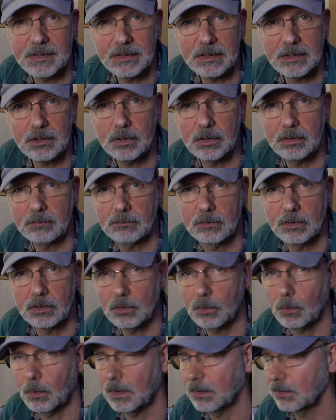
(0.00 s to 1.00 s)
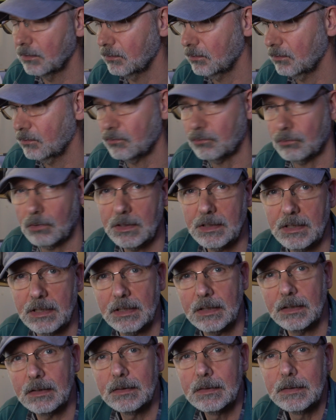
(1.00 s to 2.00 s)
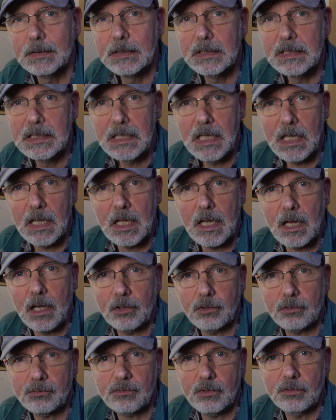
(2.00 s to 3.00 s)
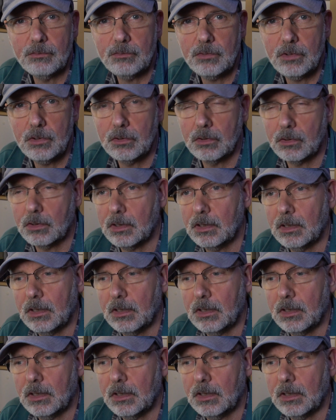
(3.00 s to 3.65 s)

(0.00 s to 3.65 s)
it could have looked quite striking. I also took